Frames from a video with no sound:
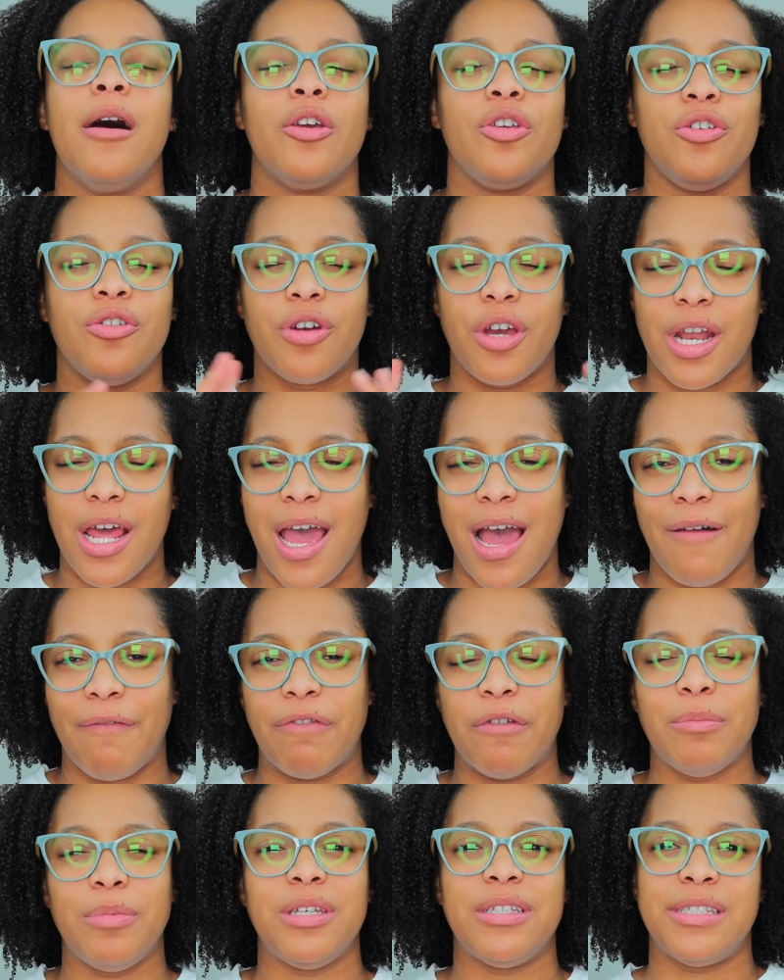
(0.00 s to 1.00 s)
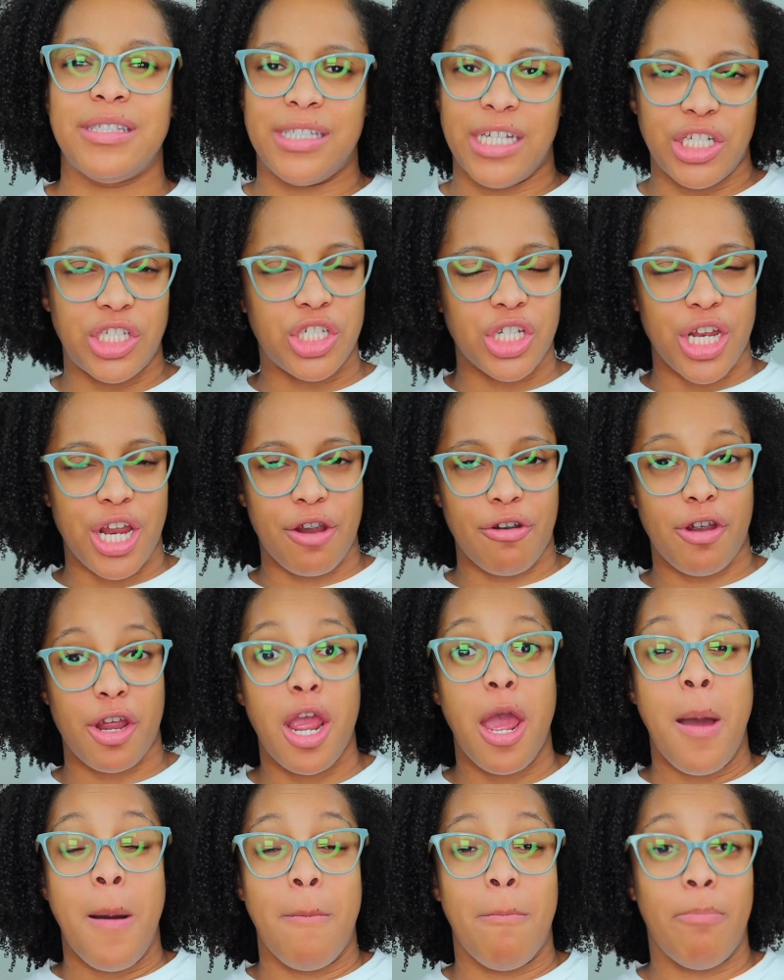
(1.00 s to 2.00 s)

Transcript: You're gonna have to be stationary.